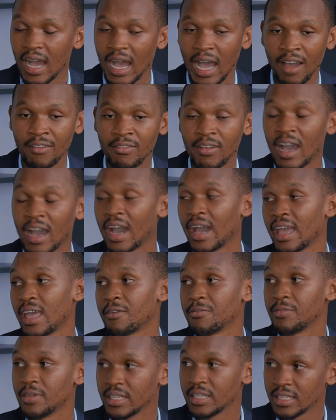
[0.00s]
have a high
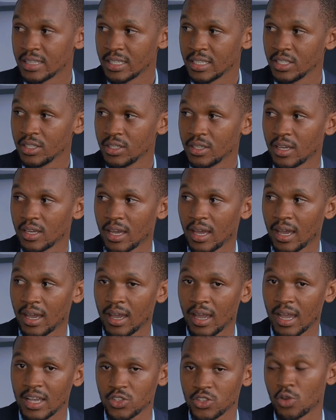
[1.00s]
affinity
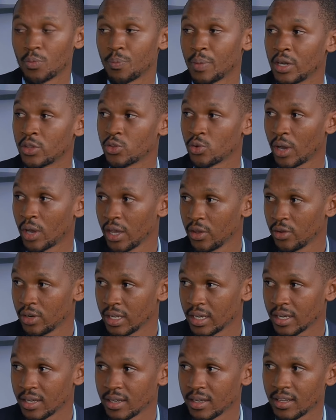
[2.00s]
uh, as compared to
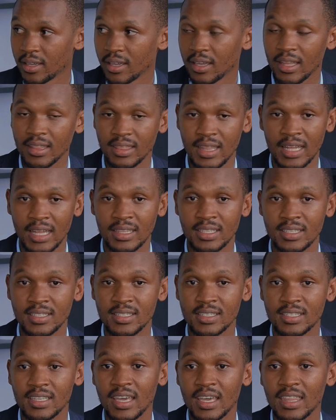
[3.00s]
iodine. That
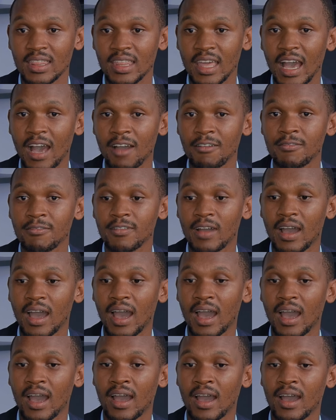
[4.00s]
is they have,
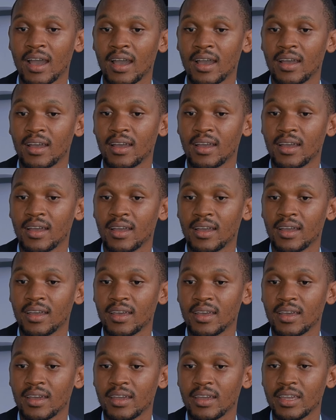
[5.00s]
uh,
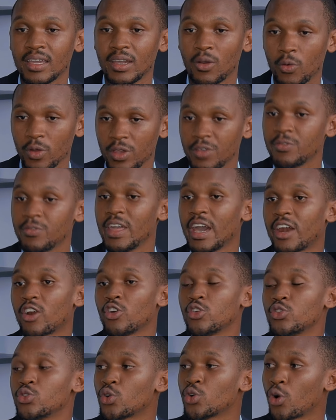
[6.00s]
if they are
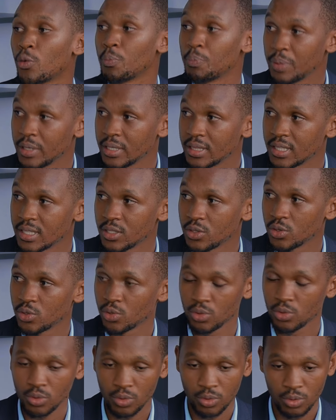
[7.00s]
going to compete
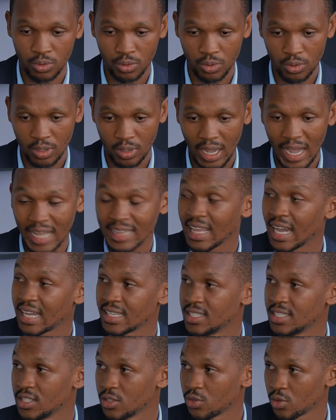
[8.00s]
to
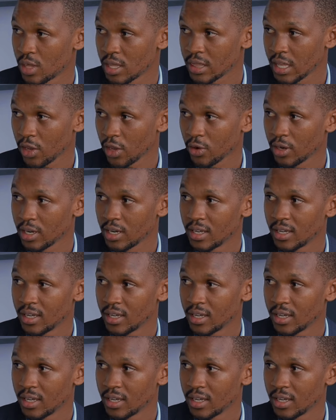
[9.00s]
attach to the thyroid